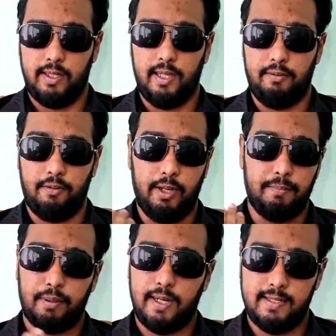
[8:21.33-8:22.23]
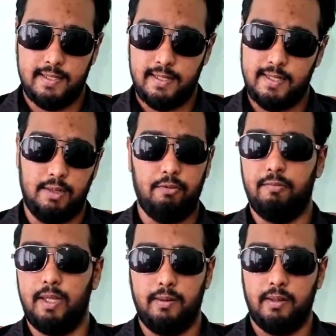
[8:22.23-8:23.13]
They have great prices and we've
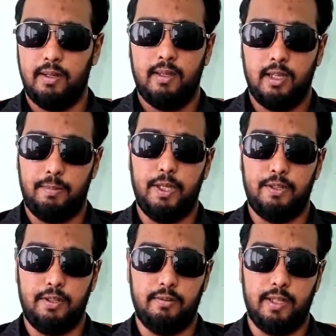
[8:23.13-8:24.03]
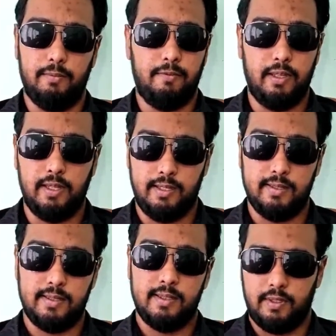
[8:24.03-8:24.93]
been a patron of them for
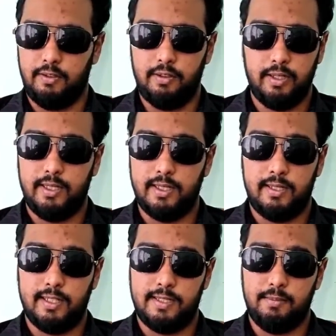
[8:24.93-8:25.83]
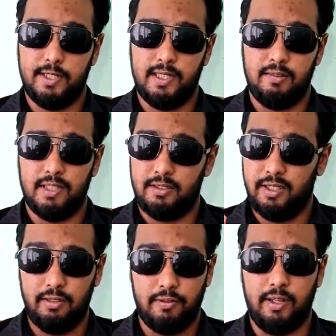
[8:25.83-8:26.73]
years. Really good customer service,
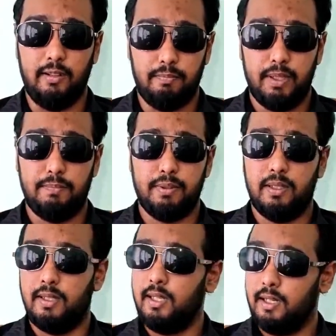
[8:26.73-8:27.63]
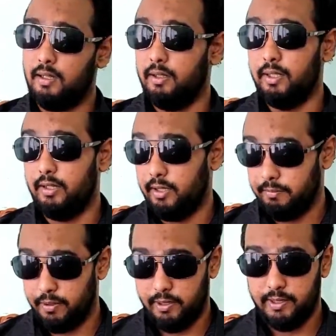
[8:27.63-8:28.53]
really friendly people, really great
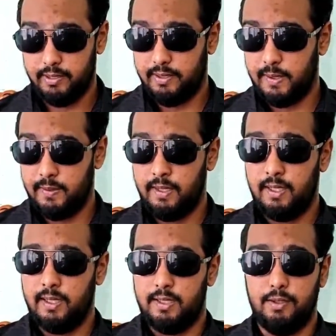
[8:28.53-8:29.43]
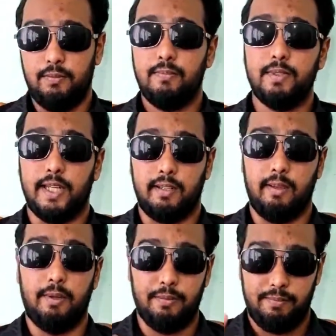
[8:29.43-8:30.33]
products. So check
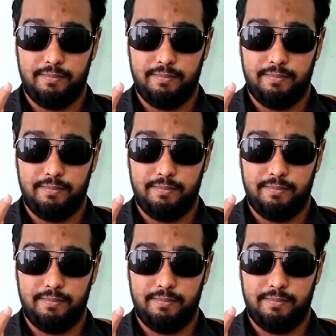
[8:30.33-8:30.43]
them out.